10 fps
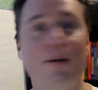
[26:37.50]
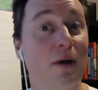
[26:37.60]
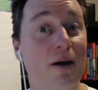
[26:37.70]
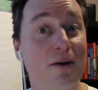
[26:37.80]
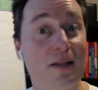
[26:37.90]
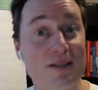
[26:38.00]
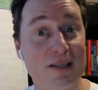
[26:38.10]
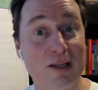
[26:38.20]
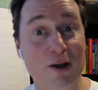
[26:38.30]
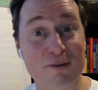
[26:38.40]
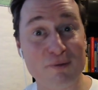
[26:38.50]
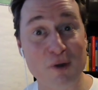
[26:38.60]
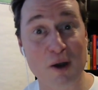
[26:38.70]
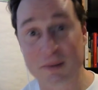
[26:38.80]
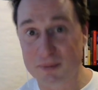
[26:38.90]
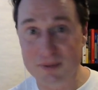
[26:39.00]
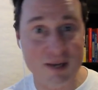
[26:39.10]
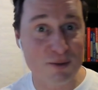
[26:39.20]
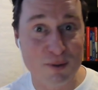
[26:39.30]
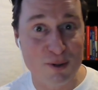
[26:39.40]
Wow, that's a little off topic, but
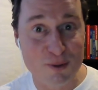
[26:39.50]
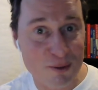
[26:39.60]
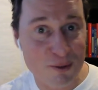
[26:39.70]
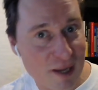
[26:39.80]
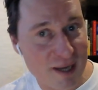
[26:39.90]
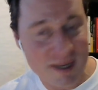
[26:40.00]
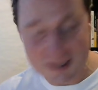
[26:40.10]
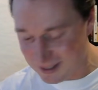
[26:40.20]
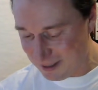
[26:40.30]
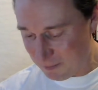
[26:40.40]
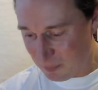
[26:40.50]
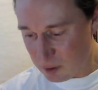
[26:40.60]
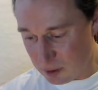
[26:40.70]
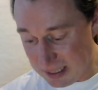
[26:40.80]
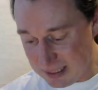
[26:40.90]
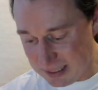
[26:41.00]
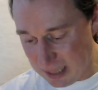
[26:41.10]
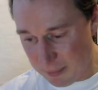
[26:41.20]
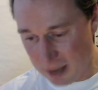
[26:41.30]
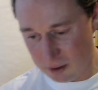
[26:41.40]
that's what YouTube likes. So let's
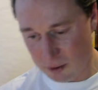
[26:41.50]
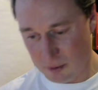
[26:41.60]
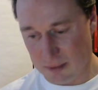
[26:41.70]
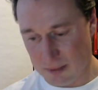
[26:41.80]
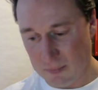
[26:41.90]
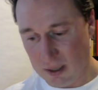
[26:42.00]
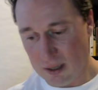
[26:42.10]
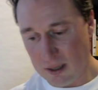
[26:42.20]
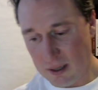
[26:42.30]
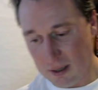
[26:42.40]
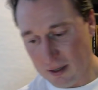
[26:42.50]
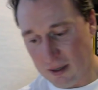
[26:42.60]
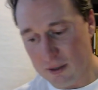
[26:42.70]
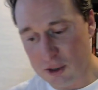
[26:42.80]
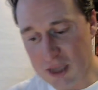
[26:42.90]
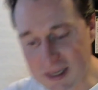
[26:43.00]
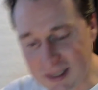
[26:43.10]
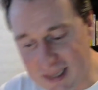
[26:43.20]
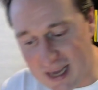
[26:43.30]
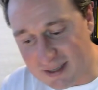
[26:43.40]
get back to it. Jet
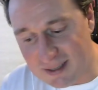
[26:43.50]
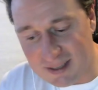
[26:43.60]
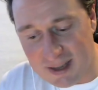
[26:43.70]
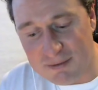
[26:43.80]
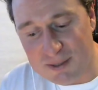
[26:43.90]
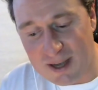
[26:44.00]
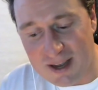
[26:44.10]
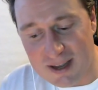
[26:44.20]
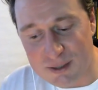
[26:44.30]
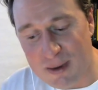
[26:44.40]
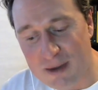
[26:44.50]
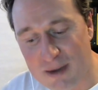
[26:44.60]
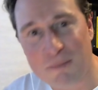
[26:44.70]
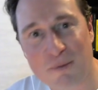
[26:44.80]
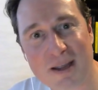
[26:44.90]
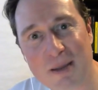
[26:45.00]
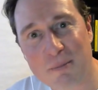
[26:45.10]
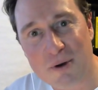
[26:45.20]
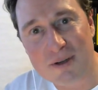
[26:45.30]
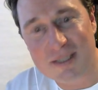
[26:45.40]
set lifestyles, record-breaking
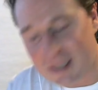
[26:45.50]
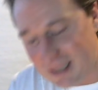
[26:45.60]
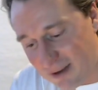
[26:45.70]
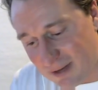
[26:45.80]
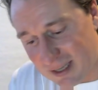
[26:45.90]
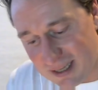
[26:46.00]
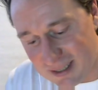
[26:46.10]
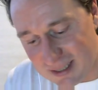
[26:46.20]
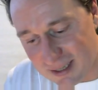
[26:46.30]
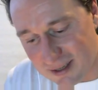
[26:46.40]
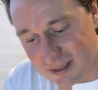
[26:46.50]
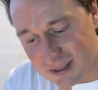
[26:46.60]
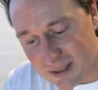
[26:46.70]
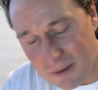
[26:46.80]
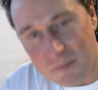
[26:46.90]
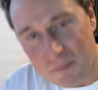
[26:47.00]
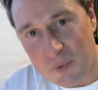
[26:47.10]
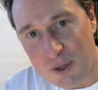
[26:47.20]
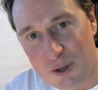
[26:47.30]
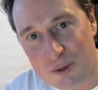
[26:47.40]
books and DVD sales.
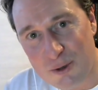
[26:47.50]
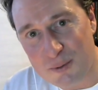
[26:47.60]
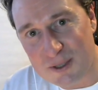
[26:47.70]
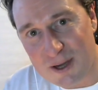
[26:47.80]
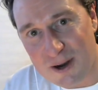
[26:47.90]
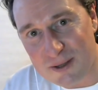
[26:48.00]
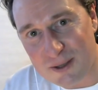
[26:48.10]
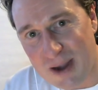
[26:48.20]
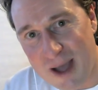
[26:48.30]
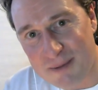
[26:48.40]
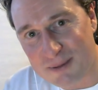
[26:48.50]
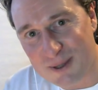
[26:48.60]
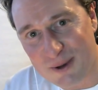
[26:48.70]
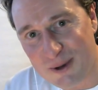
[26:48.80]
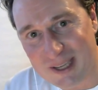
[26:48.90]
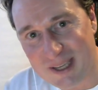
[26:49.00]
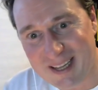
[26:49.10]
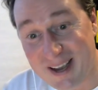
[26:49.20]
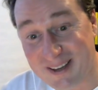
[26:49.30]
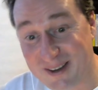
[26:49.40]
The YouTube stars are absolutely
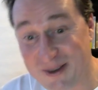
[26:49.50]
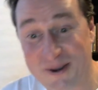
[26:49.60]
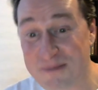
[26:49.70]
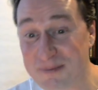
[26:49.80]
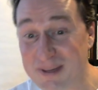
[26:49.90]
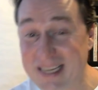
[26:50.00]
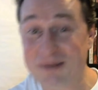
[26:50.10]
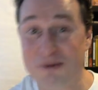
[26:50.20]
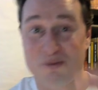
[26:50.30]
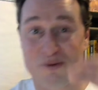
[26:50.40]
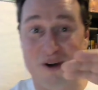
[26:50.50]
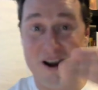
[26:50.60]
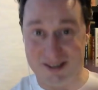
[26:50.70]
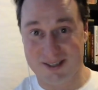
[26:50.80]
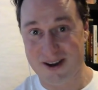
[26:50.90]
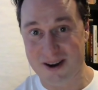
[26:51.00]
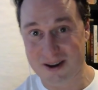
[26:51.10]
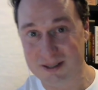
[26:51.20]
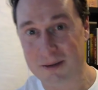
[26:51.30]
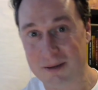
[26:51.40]
like complete rock stars.